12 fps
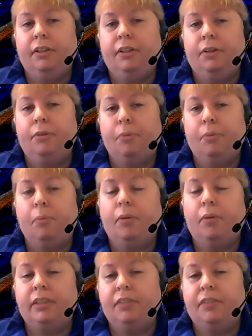heard
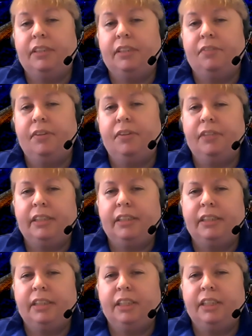reports of his
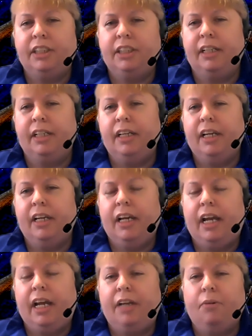fearless teaching
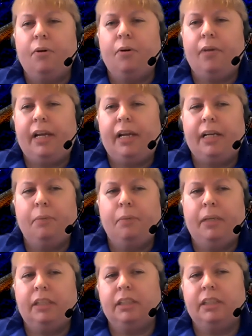and growing
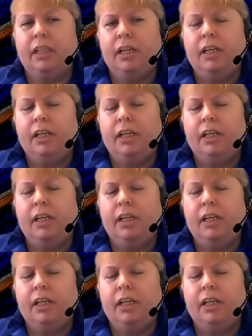enemies,